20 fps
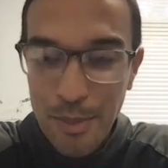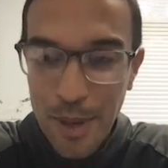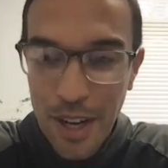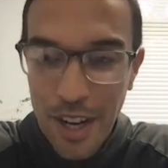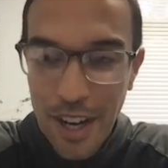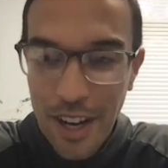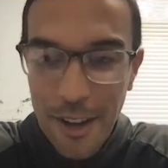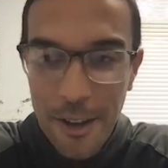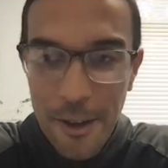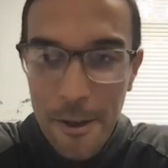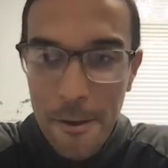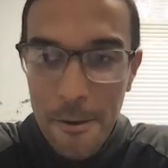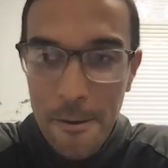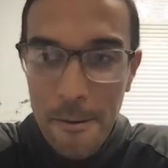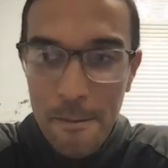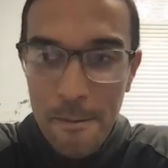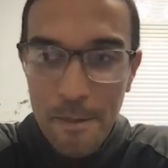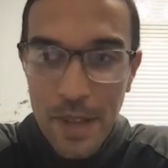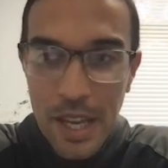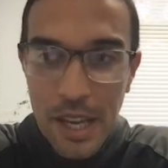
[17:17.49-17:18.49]
But
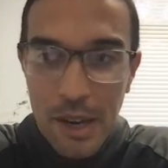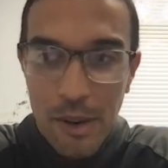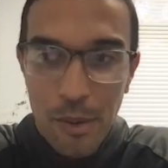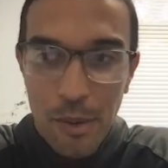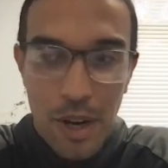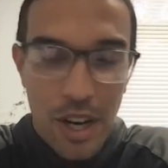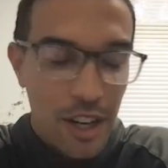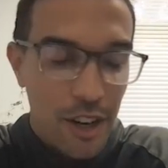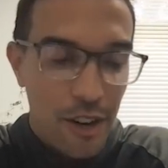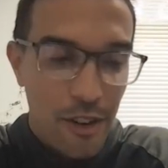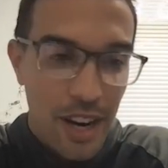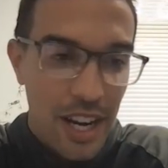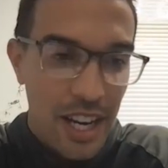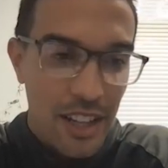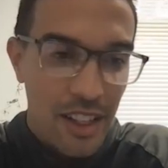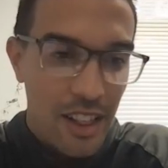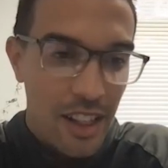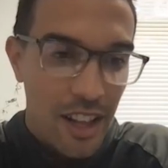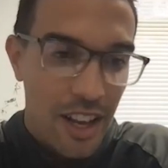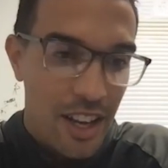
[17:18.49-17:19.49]
what a
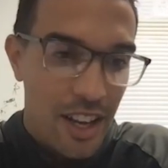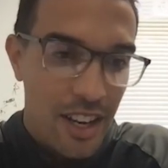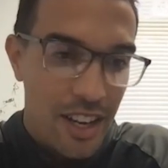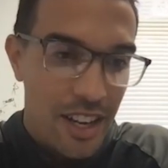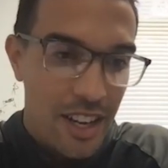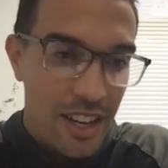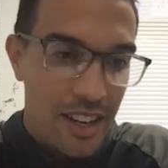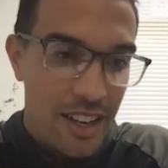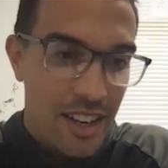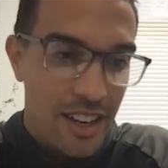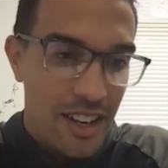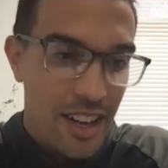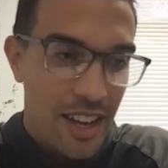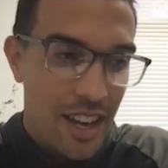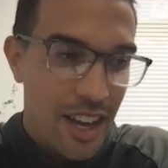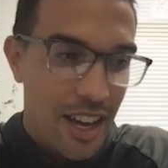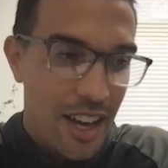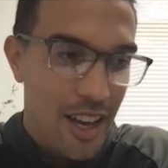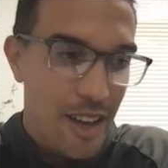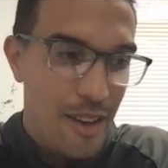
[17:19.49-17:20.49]
great learning
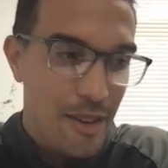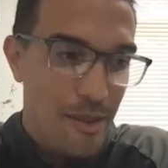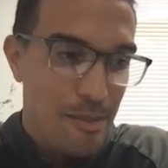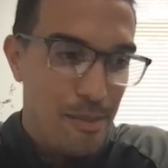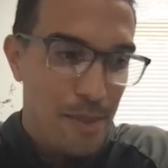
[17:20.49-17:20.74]
uh,